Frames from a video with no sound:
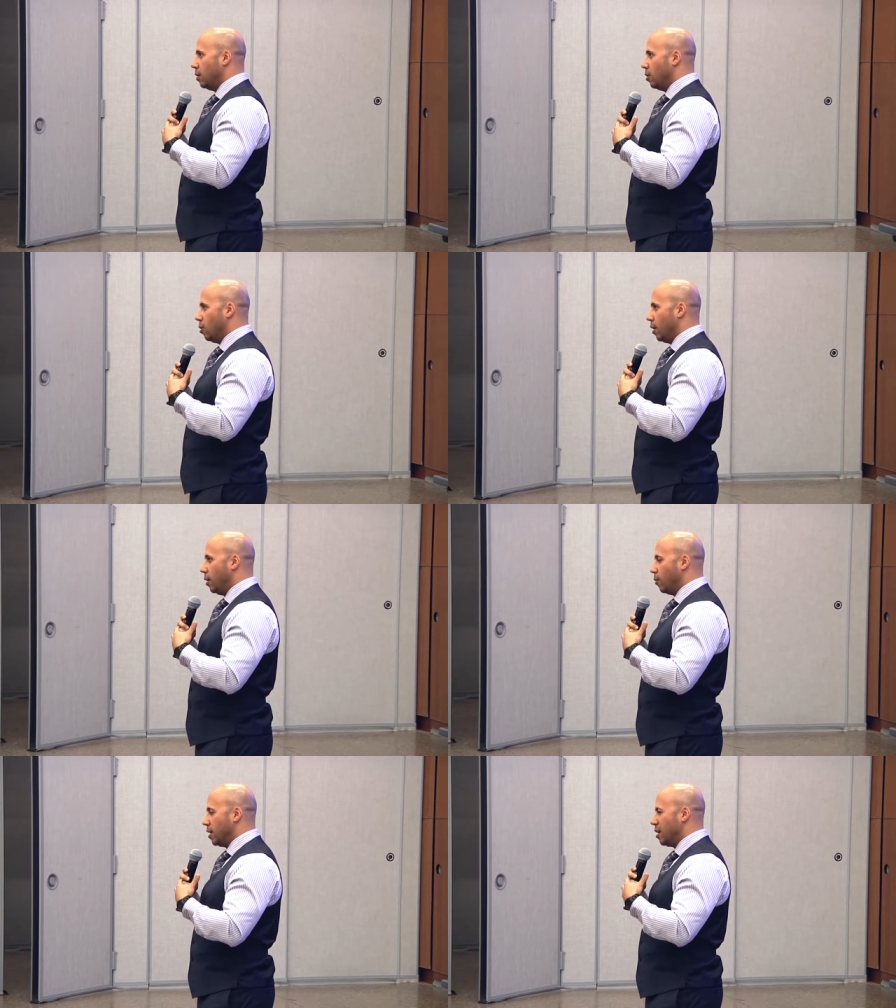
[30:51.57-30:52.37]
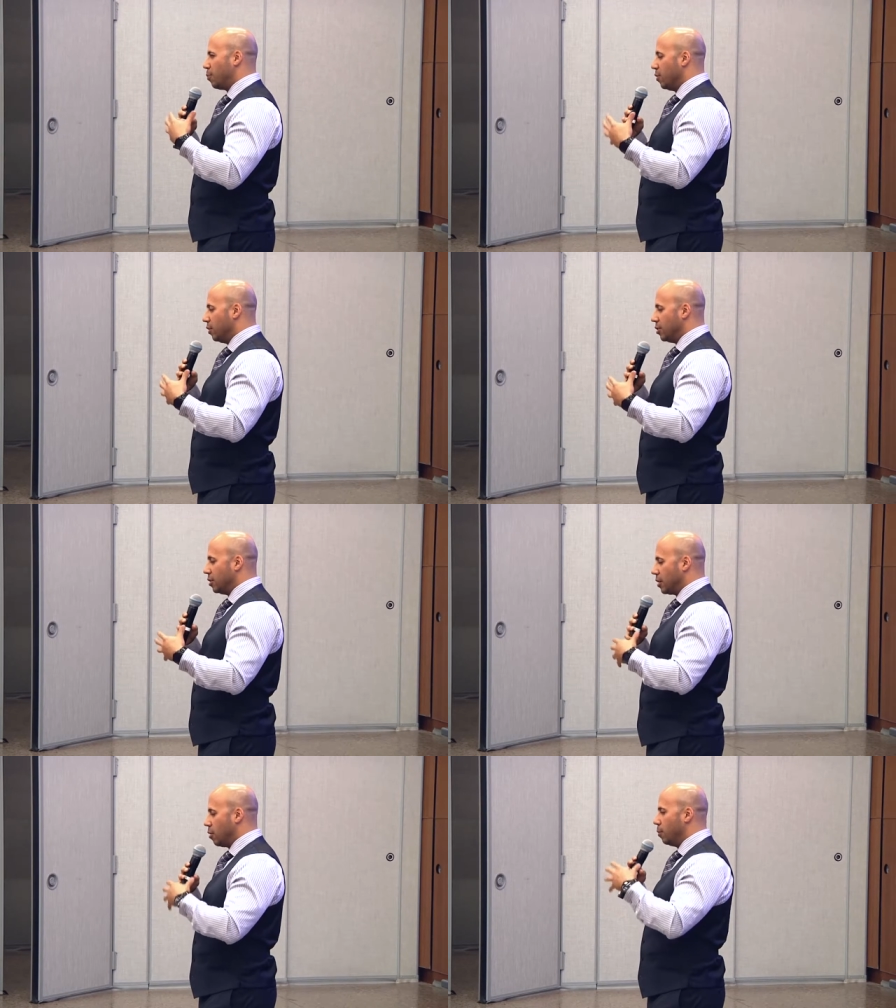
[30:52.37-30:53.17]
you know and when i say
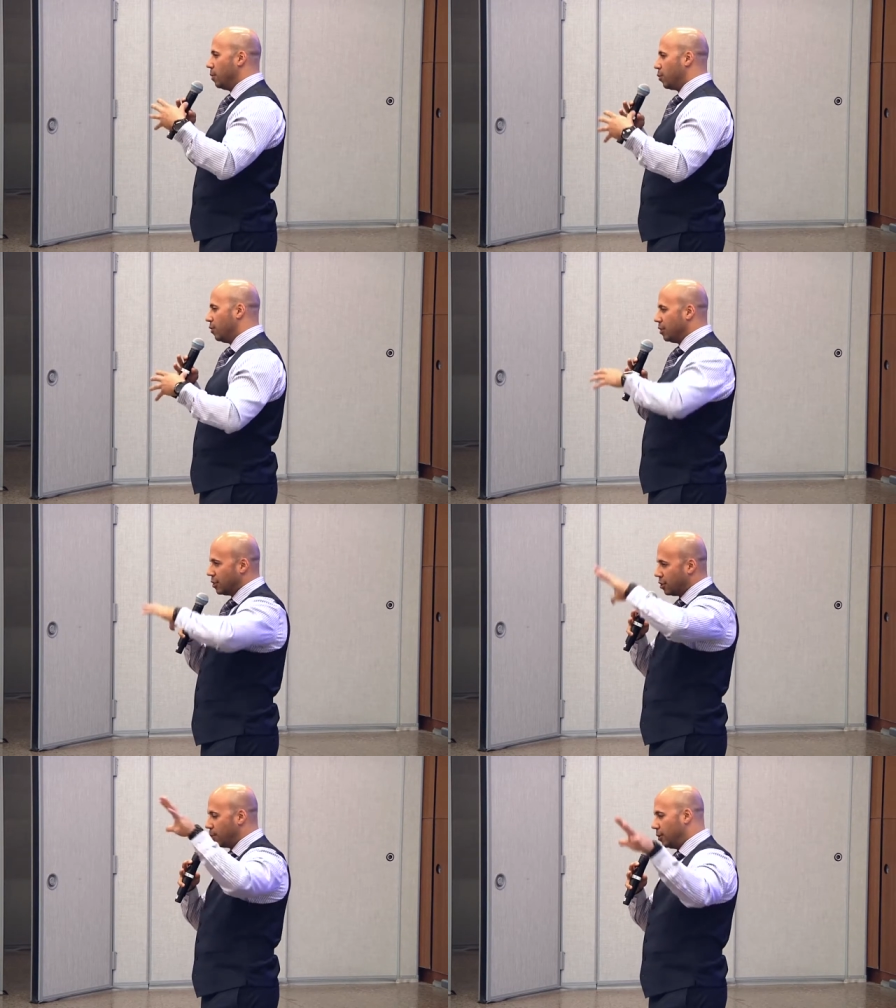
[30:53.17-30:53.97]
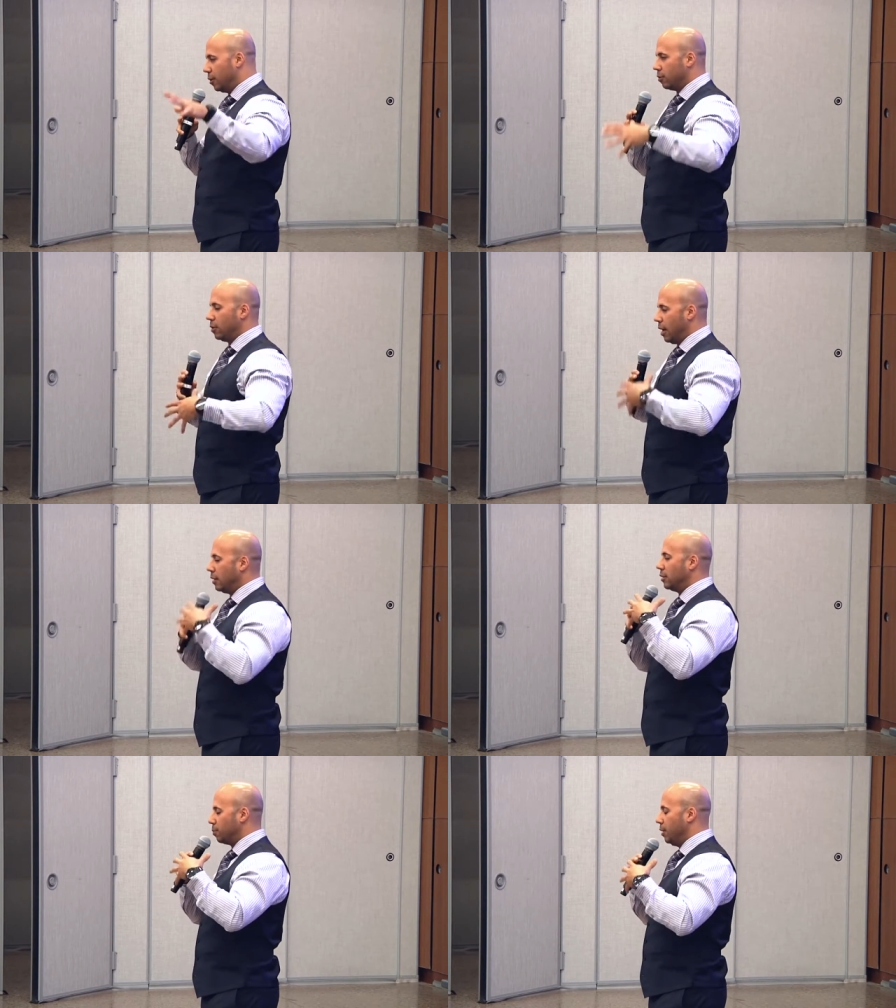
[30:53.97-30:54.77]
privileges i don't mean privileges on a political
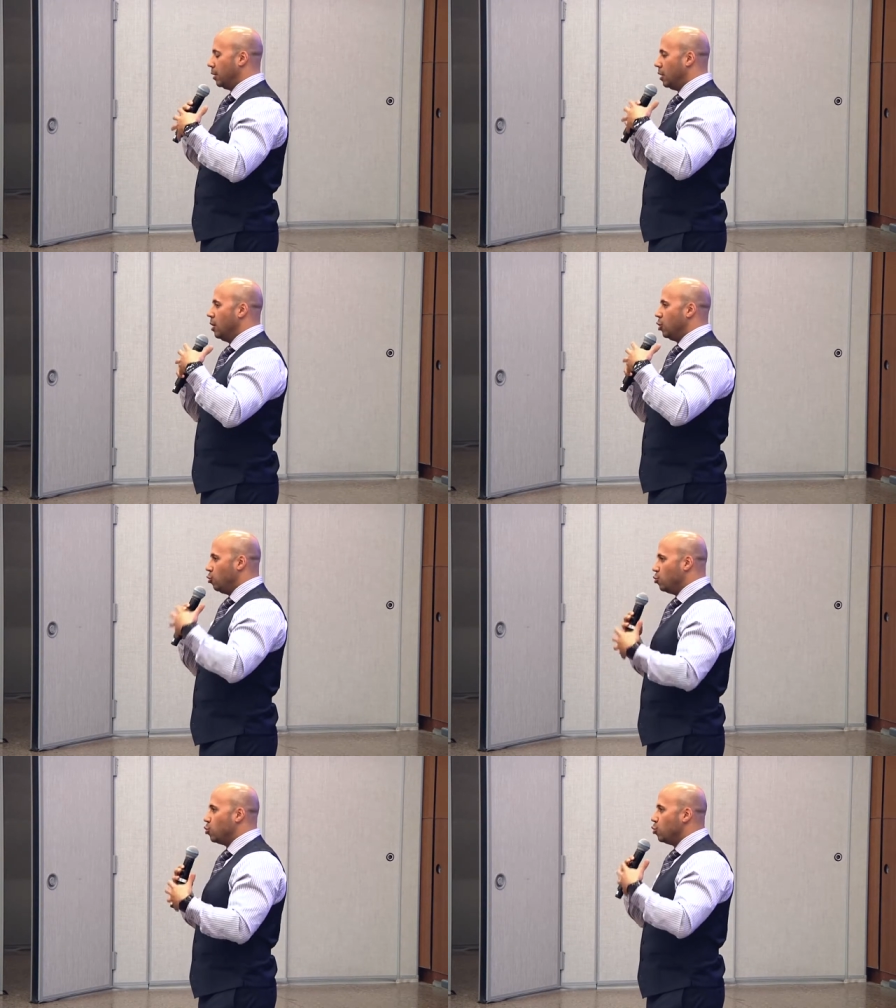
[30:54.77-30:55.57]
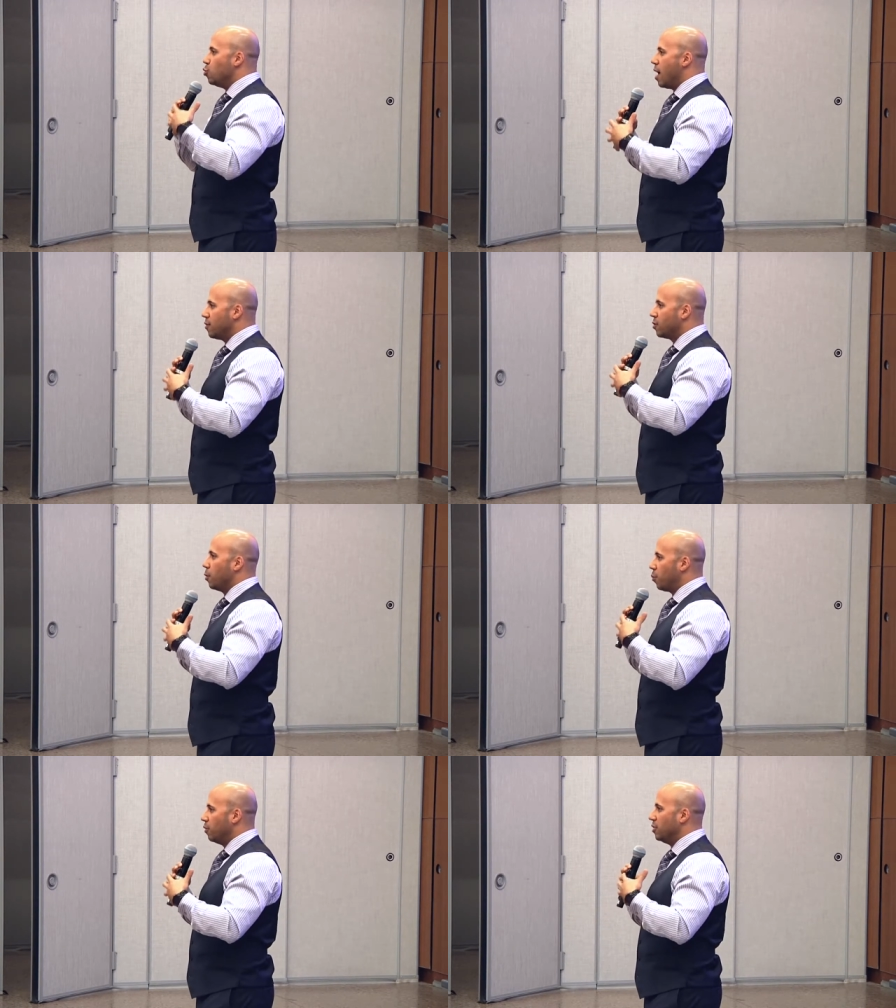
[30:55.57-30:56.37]
i just mean you do you have
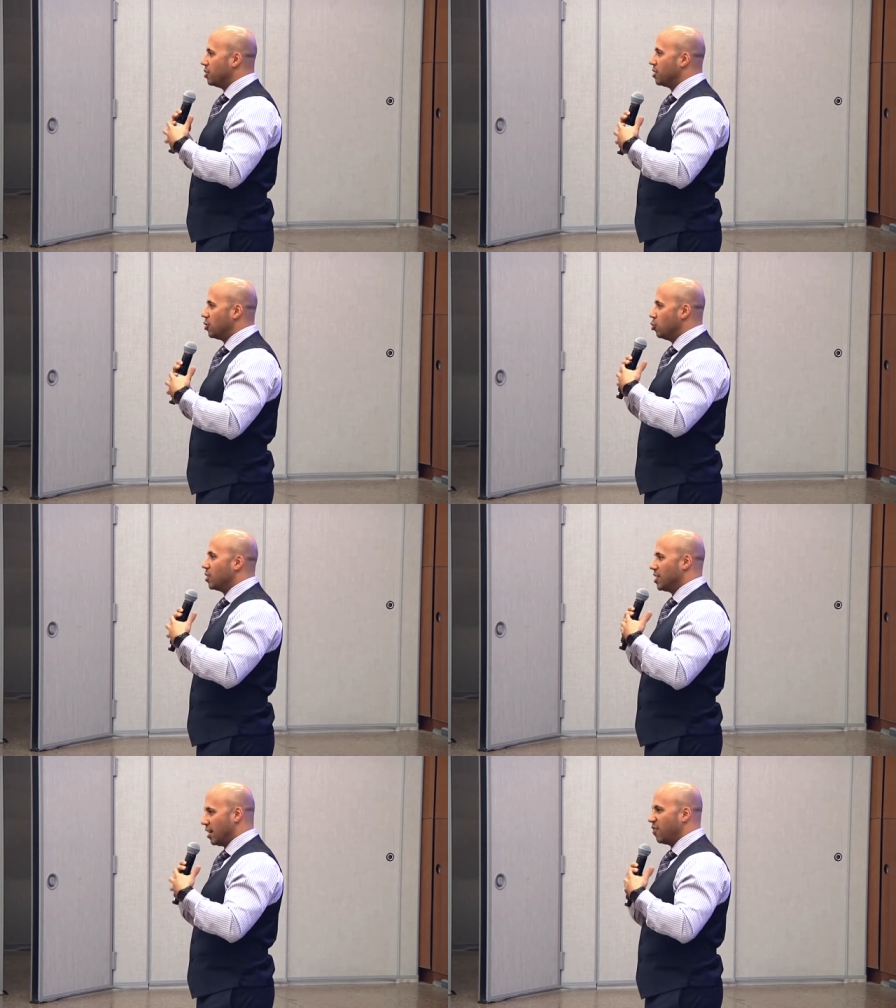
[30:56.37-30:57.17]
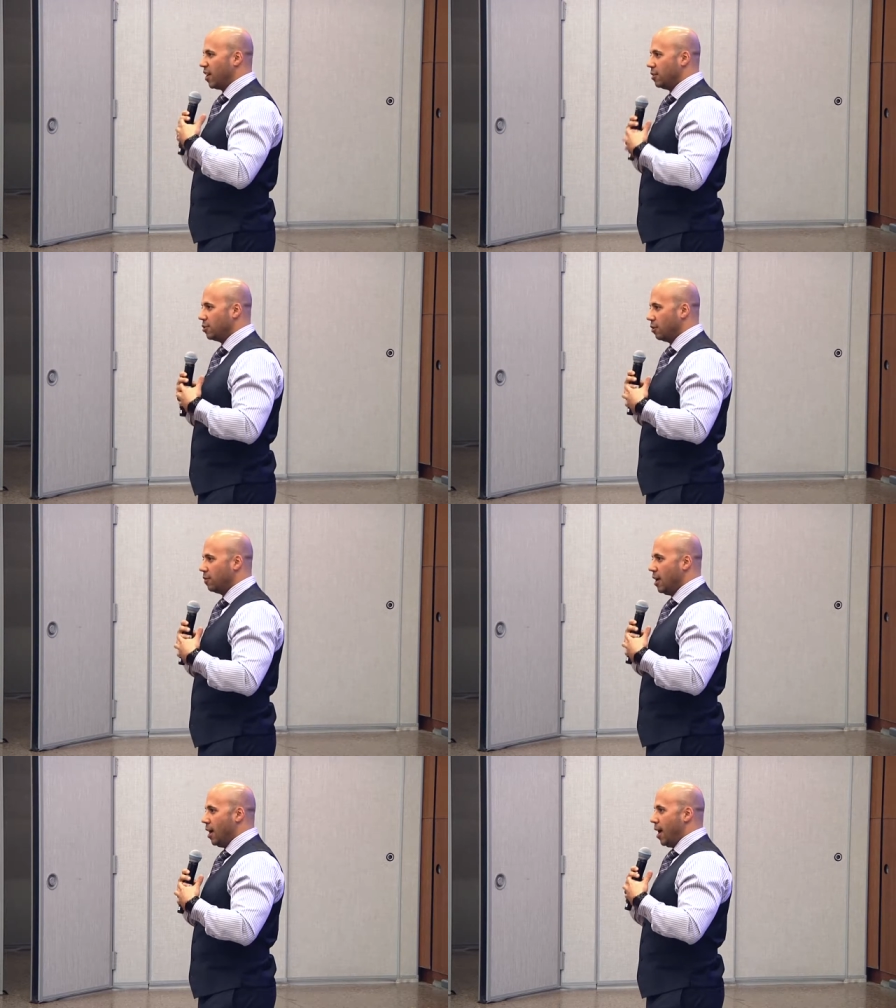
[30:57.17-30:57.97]
certain privileges that you can take advantage of
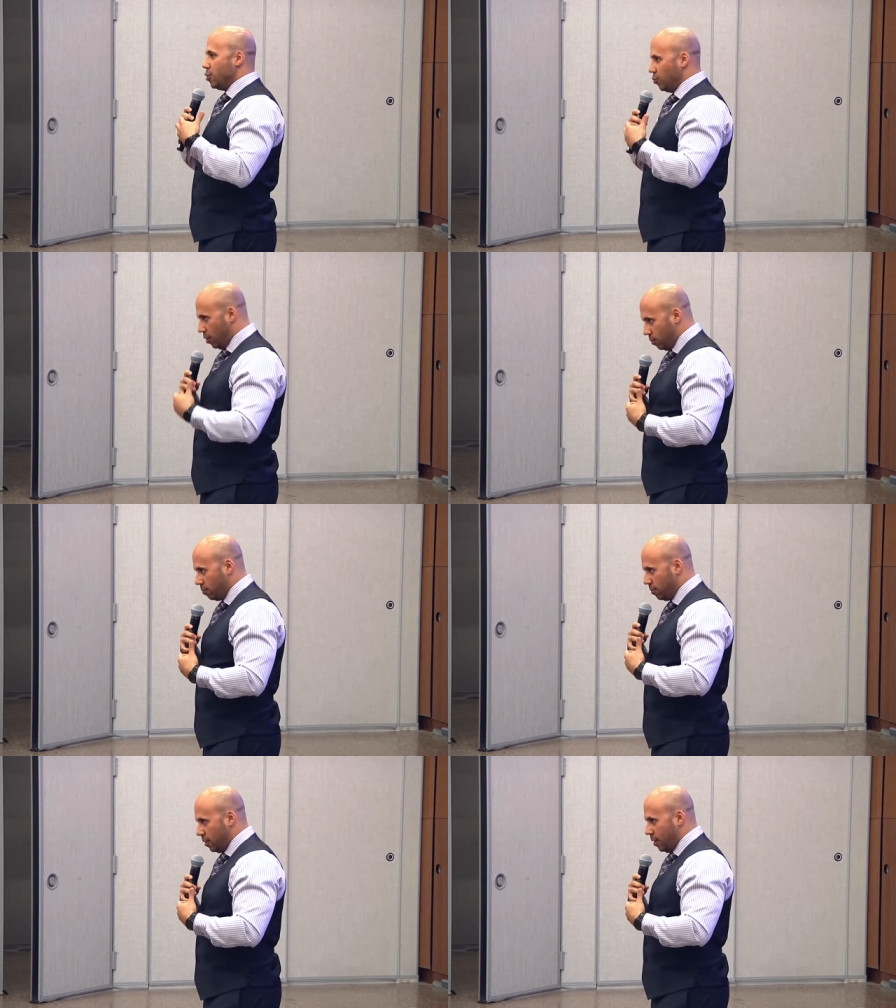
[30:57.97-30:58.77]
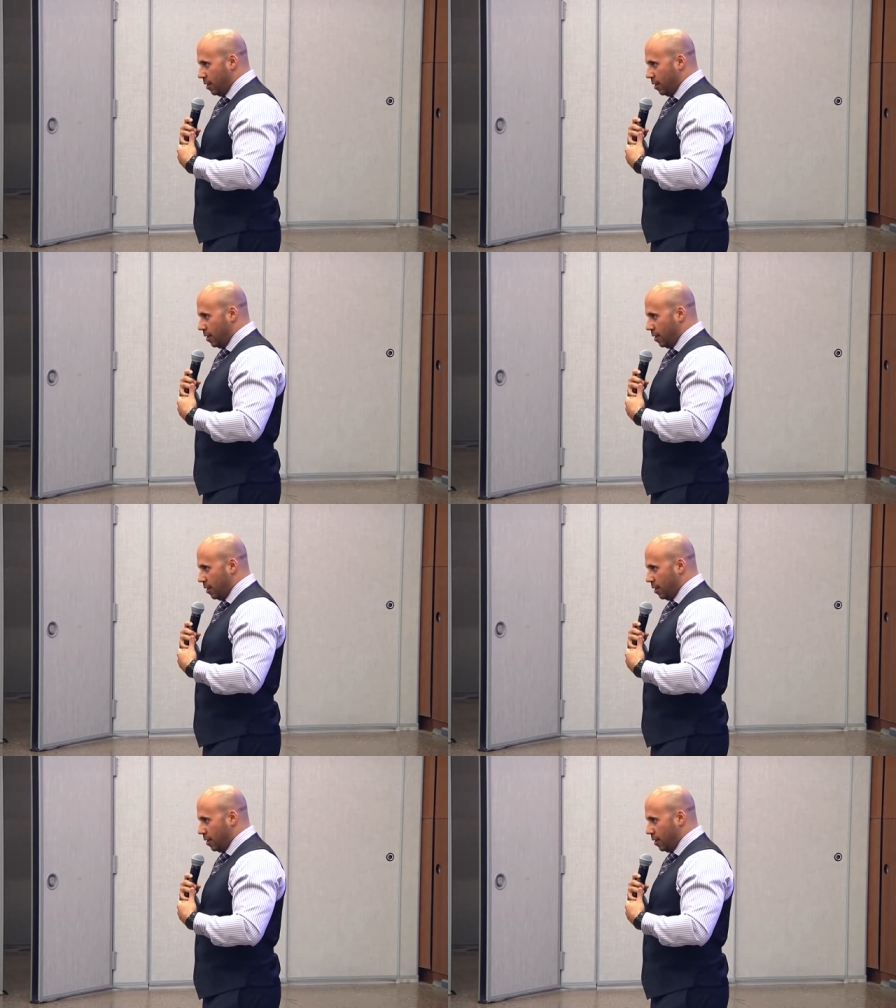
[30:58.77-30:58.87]
and you don't